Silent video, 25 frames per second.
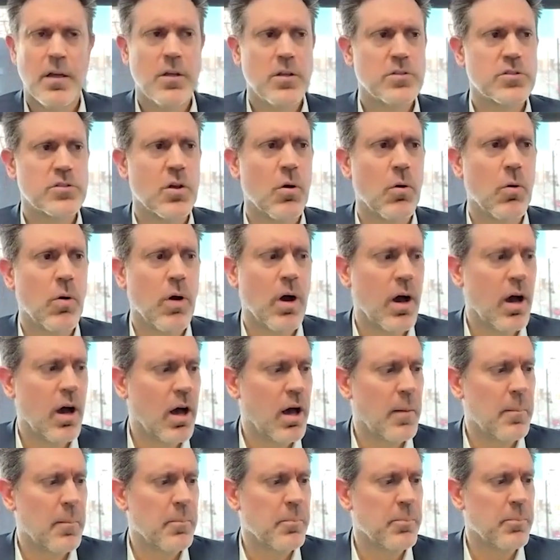so
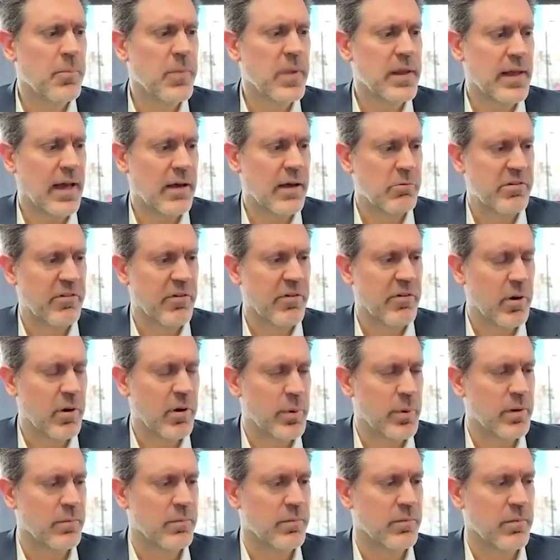um god we've already
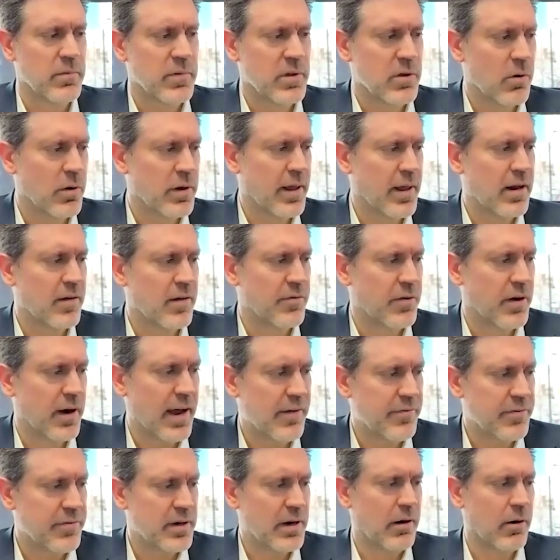been going at it for
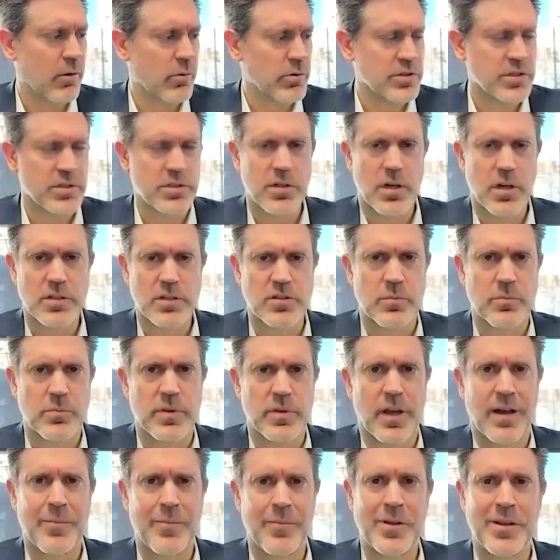half an hour which is awesome
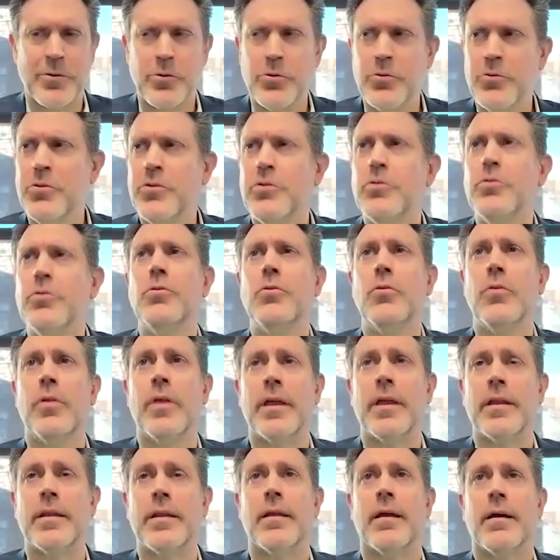i mean who yeah. knew
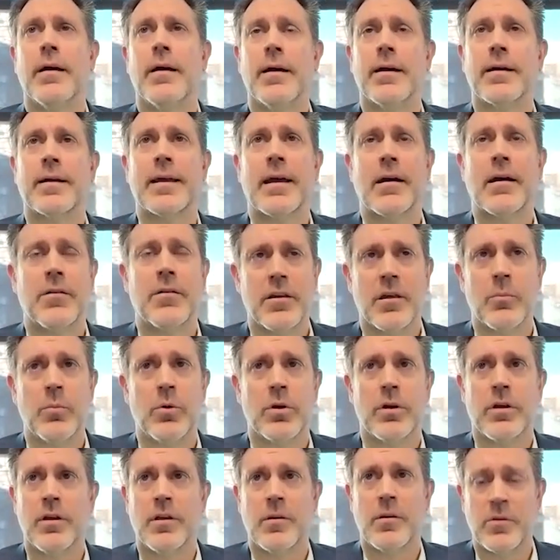that accounting and
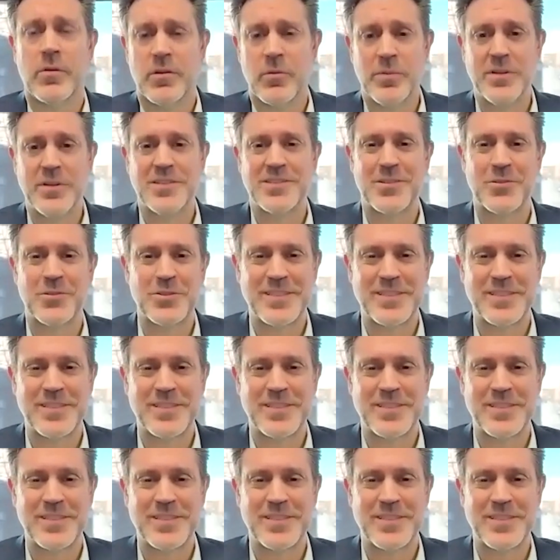bookkeeping could be so